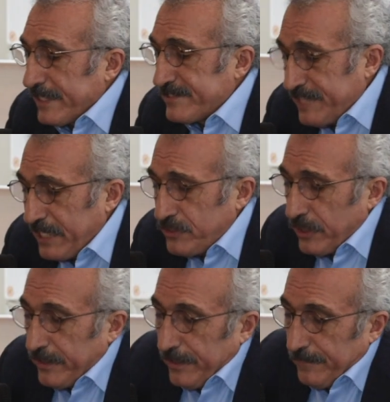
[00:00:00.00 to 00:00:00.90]

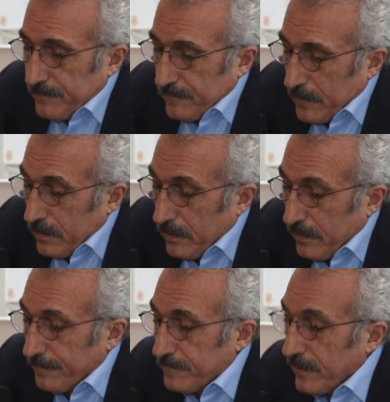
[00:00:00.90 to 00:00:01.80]
Essentially,
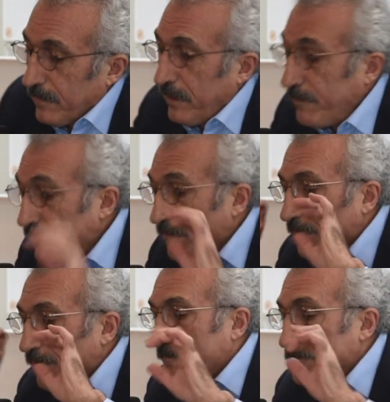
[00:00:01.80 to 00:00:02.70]
let
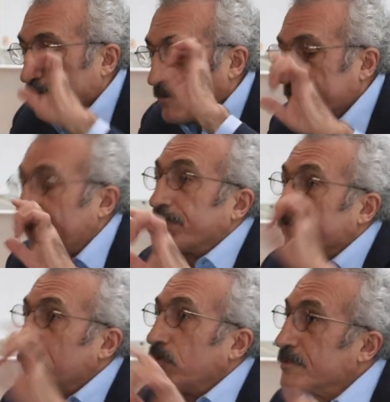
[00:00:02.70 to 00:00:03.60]
me first of all say a
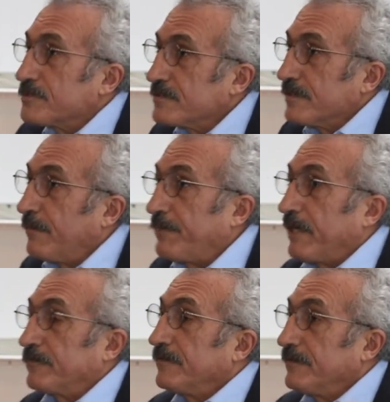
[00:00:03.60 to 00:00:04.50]
few words
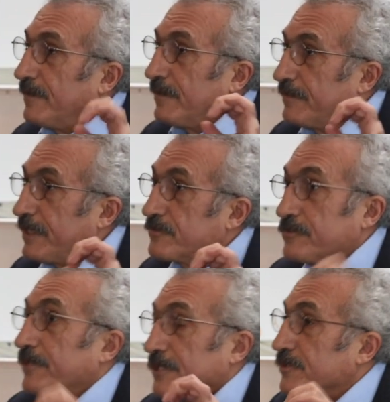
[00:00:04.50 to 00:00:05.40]
about the
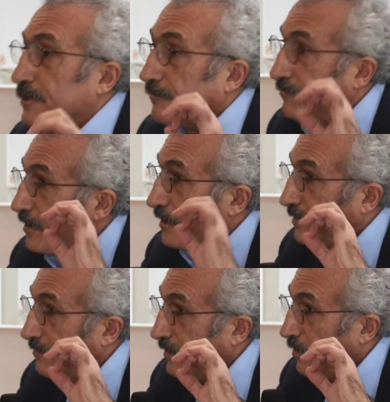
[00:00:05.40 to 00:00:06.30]
introduction of
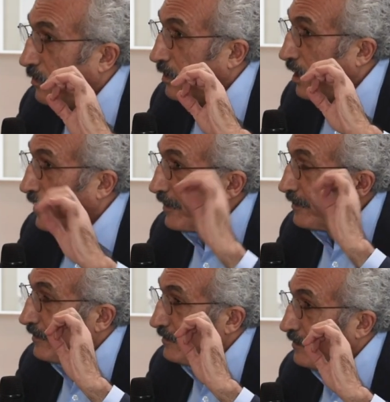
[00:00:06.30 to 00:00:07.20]
the
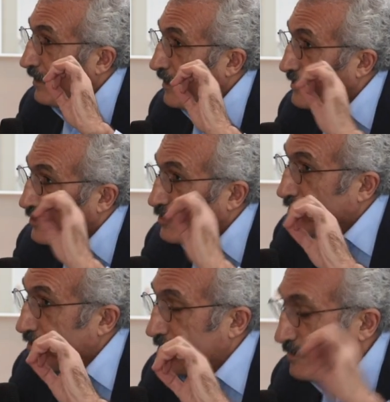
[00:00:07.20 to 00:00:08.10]
Quranic
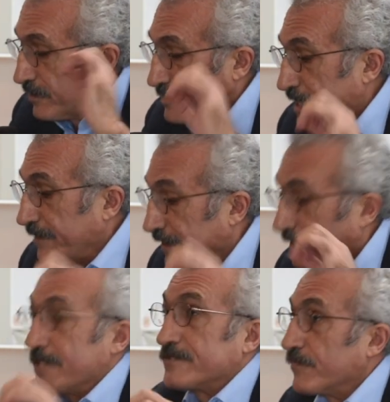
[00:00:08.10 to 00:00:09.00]
exegesis, because I
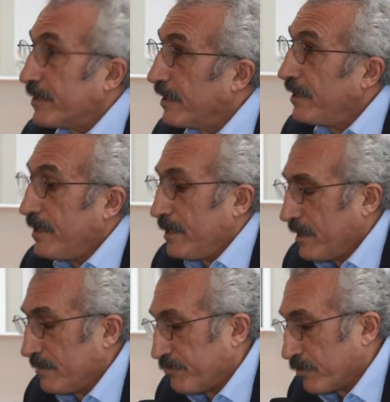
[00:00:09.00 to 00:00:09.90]
think that's very
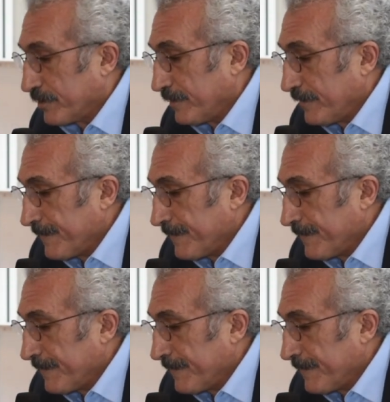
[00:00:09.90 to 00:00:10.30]
important.